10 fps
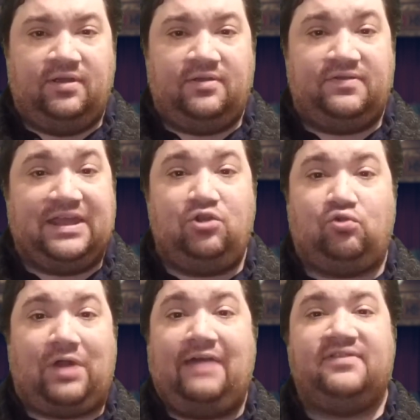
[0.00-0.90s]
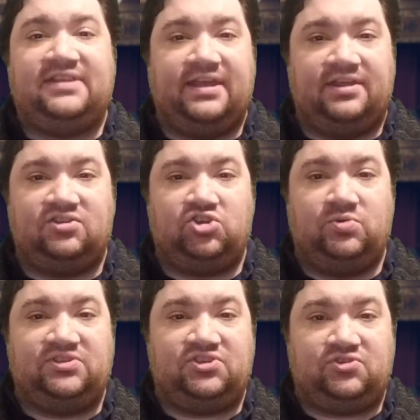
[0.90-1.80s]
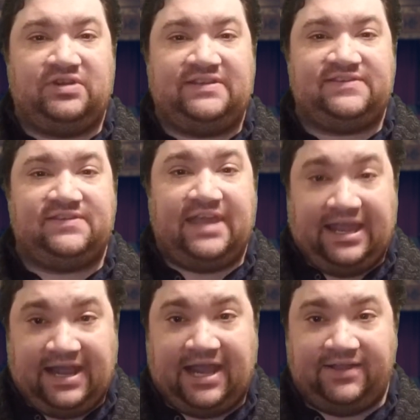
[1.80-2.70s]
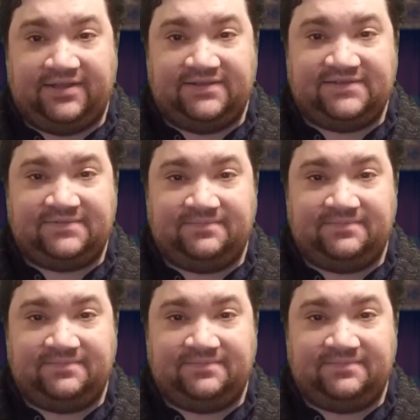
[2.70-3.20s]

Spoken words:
They gravitate to its streets and alleys.